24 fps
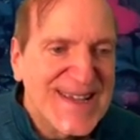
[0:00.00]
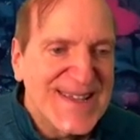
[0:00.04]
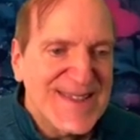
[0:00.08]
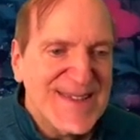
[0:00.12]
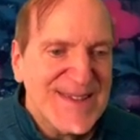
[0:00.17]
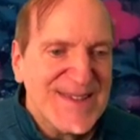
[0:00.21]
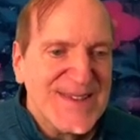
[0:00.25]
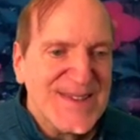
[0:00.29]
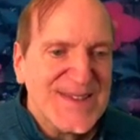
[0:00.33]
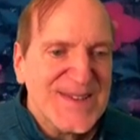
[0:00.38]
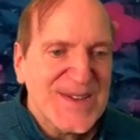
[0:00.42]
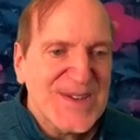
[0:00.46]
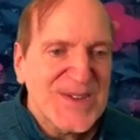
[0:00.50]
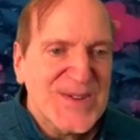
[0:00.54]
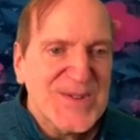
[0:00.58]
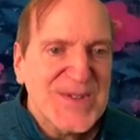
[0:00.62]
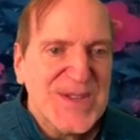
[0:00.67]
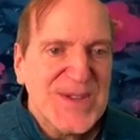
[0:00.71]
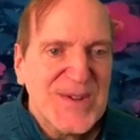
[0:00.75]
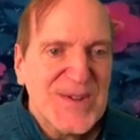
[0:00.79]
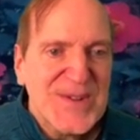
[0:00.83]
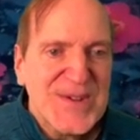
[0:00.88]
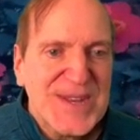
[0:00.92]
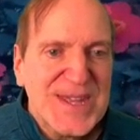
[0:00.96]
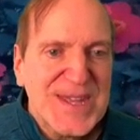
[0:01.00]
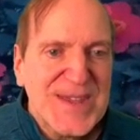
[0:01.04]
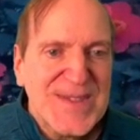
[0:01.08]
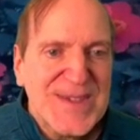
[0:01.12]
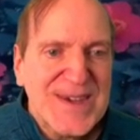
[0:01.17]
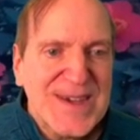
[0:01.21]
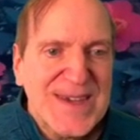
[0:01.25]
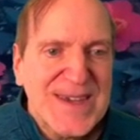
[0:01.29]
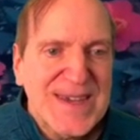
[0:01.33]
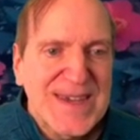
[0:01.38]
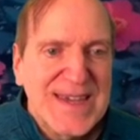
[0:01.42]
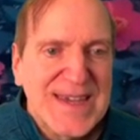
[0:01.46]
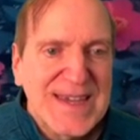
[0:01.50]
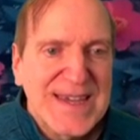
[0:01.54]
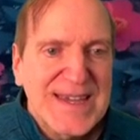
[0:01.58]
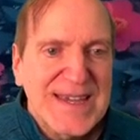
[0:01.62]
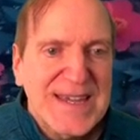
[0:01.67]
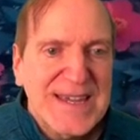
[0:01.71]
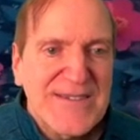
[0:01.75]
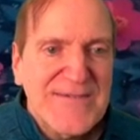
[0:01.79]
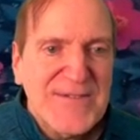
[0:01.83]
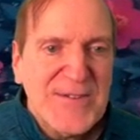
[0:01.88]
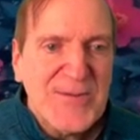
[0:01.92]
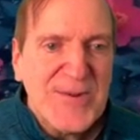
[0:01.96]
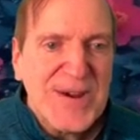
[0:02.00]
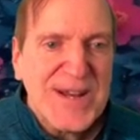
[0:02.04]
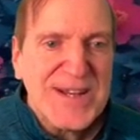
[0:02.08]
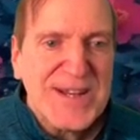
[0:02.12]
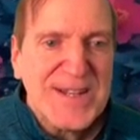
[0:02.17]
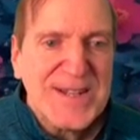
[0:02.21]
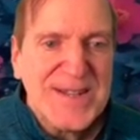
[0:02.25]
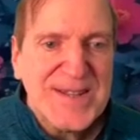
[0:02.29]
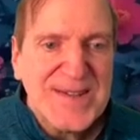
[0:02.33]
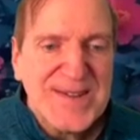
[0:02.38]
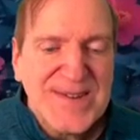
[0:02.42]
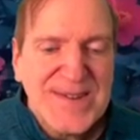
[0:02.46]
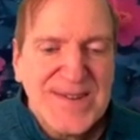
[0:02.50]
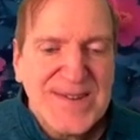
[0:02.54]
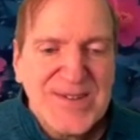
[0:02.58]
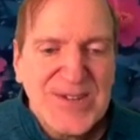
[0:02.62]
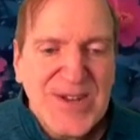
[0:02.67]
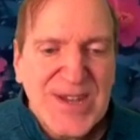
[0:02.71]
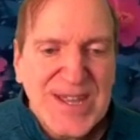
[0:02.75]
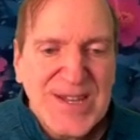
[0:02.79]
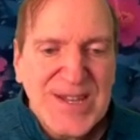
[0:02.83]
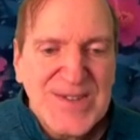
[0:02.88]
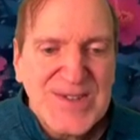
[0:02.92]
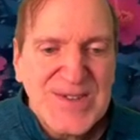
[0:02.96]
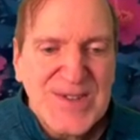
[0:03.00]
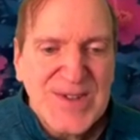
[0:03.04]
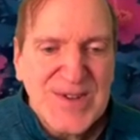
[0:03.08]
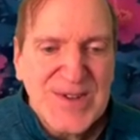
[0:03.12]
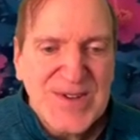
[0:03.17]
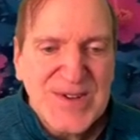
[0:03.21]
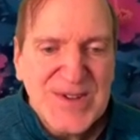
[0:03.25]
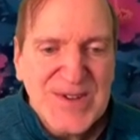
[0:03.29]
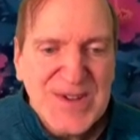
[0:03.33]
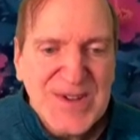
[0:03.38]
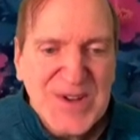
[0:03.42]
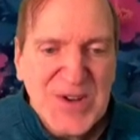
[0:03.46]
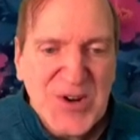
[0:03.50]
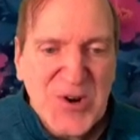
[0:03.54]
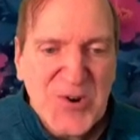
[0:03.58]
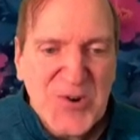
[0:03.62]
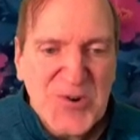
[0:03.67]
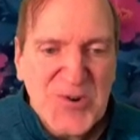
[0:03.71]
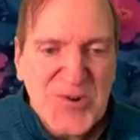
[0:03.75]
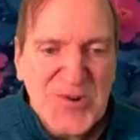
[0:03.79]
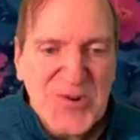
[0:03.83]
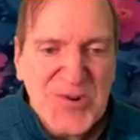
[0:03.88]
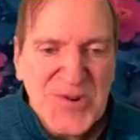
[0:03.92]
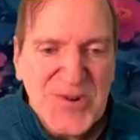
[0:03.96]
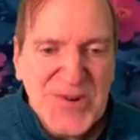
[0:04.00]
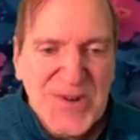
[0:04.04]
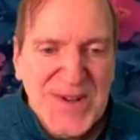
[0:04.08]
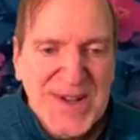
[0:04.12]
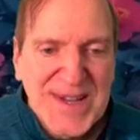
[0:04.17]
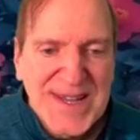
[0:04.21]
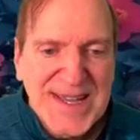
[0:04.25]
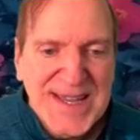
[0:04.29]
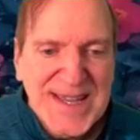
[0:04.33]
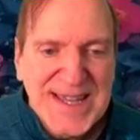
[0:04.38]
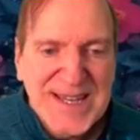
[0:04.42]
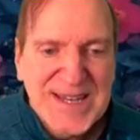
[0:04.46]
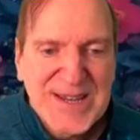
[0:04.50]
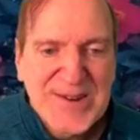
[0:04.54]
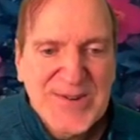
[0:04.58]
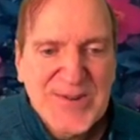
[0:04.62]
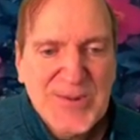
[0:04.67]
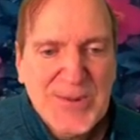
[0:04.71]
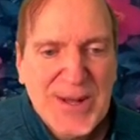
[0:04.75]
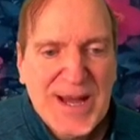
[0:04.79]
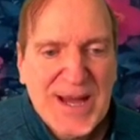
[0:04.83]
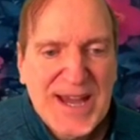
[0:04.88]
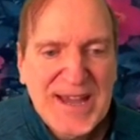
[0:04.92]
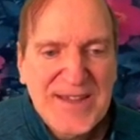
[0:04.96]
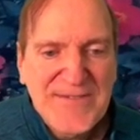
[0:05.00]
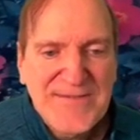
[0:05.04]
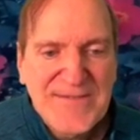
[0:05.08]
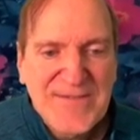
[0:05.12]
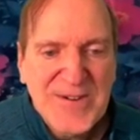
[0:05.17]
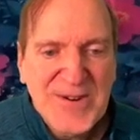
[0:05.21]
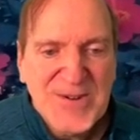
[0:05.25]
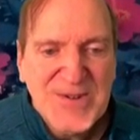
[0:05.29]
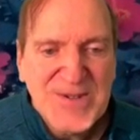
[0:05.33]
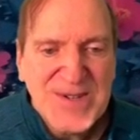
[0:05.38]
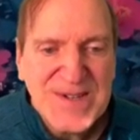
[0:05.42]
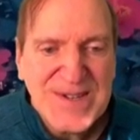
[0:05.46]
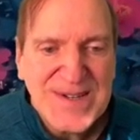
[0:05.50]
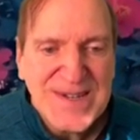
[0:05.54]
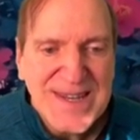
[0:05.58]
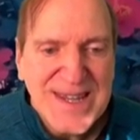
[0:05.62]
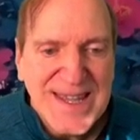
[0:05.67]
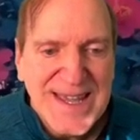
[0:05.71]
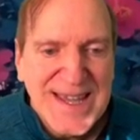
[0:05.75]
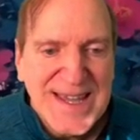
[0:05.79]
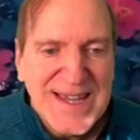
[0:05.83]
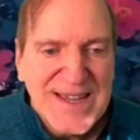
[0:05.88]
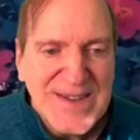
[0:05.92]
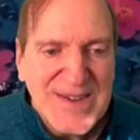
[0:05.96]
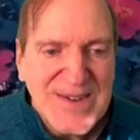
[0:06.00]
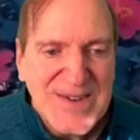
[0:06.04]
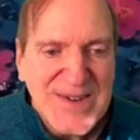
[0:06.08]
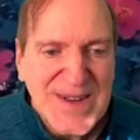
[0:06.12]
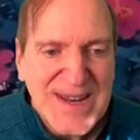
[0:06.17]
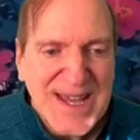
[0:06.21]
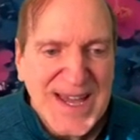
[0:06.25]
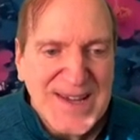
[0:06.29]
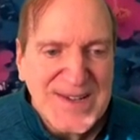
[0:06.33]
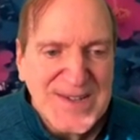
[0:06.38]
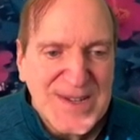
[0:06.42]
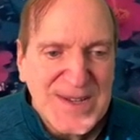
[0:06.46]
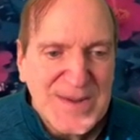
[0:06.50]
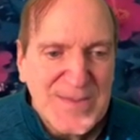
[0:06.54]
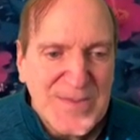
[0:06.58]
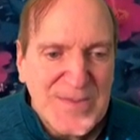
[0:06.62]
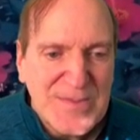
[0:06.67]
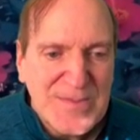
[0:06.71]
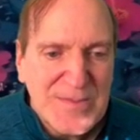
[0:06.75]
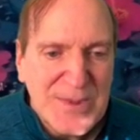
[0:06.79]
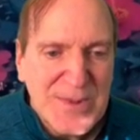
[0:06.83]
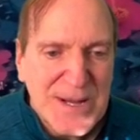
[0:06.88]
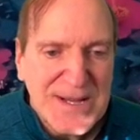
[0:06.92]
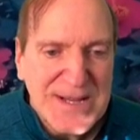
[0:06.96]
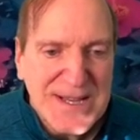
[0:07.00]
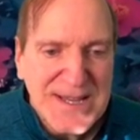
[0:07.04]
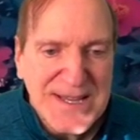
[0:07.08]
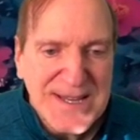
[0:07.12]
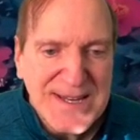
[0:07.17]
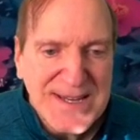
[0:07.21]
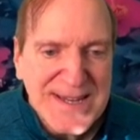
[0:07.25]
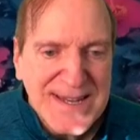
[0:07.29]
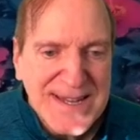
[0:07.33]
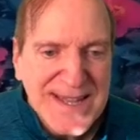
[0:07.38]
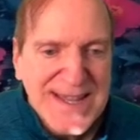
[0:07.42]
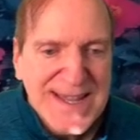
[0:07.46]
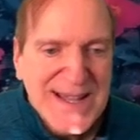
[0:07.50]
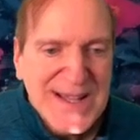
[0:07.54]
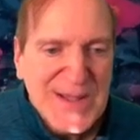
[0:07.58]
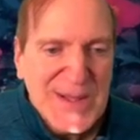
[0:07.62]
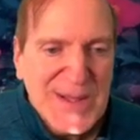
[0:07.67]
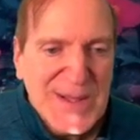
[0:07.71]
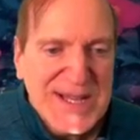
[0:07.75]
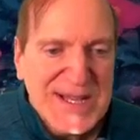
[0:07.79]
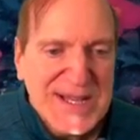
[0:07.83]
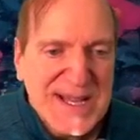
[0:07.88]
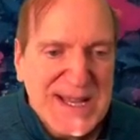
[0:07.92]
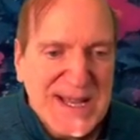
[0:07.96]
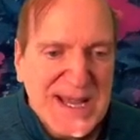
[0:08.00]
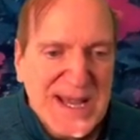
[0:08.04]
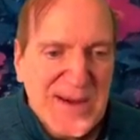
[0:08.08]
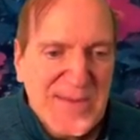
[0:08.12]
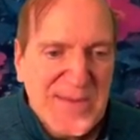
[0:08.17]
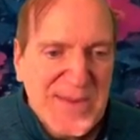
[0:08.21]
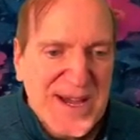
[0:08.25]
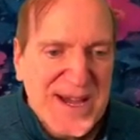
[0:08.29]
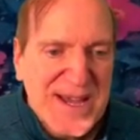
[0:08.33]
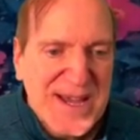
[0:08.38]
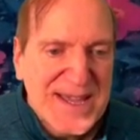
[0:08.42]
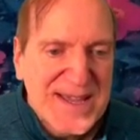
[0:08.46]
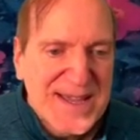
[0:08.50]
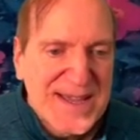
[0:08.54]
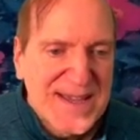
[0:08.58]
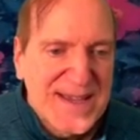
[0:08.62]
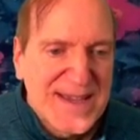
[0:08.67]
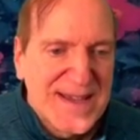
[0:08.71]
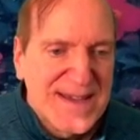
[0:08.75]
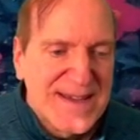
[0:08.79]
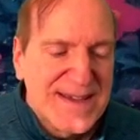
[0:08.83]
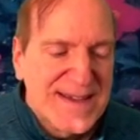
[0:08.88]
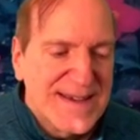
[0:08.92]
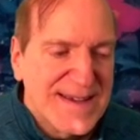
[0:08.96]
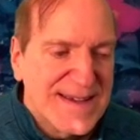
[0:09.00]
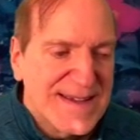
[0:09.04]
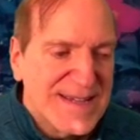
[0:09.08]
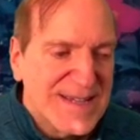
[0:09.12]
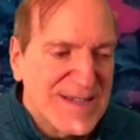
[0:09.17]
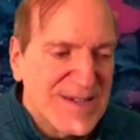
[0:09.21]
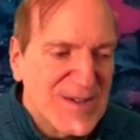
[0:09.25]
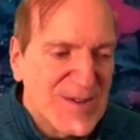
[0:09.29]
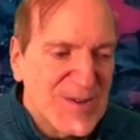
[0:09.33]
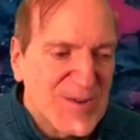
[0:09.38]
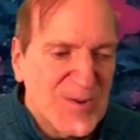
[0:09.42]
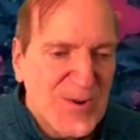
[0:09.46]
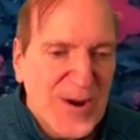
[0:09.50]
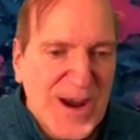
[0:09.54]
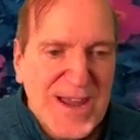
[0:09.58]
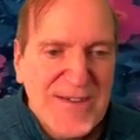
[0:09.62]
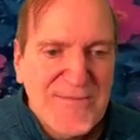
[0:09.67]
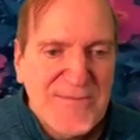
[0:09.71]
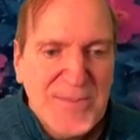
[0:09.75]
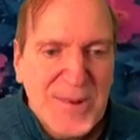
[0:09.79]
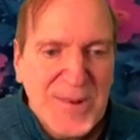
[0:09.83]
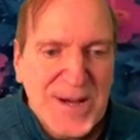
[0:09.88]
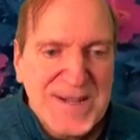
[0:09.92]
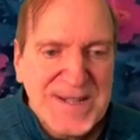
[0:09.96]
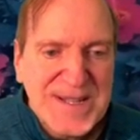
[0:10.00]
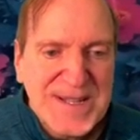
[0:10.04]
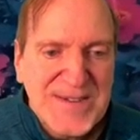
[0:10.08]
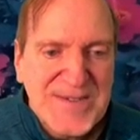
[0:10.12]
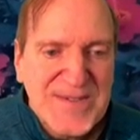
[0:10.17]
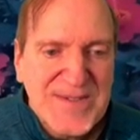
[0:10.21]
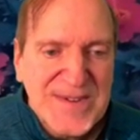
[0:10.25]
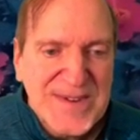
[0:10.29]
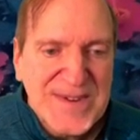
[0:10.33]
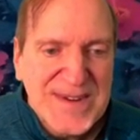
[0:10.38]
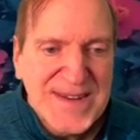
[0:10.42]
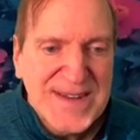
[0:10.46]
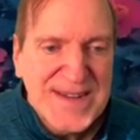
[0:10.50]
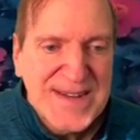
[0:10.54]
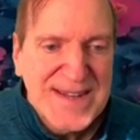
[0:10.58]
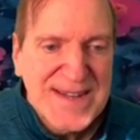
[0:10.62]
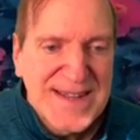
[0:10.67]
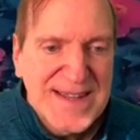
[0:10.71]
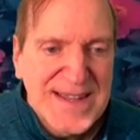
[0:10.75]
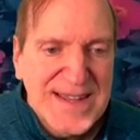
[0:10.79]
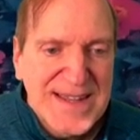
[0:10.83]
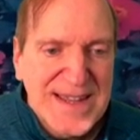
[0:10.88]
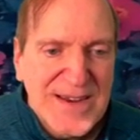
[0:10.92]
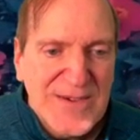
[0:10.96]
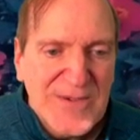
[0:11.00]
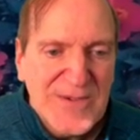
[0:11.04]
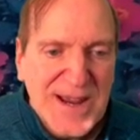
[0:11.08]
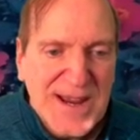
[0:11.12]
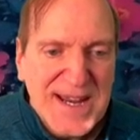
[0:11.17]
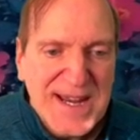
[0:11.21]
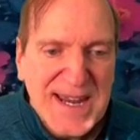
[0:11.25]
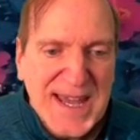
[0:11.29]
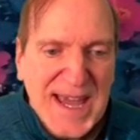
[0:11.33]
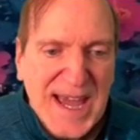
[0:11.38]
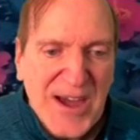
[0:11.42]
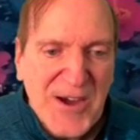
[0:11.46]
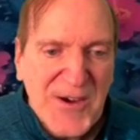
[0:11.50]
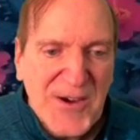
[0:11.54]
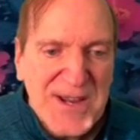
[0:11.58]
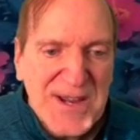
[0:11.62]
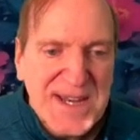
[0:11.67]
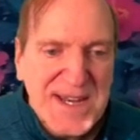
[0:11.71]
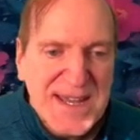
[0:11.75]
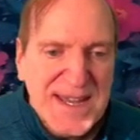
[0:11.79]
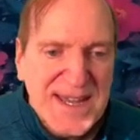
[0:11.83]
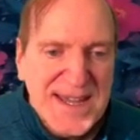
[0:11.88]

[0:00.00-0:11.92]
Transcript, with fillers: This is a utility that if you wanted to change the kernel in your live version, you could actually plug in, like I got my EU drive plugged in right now. And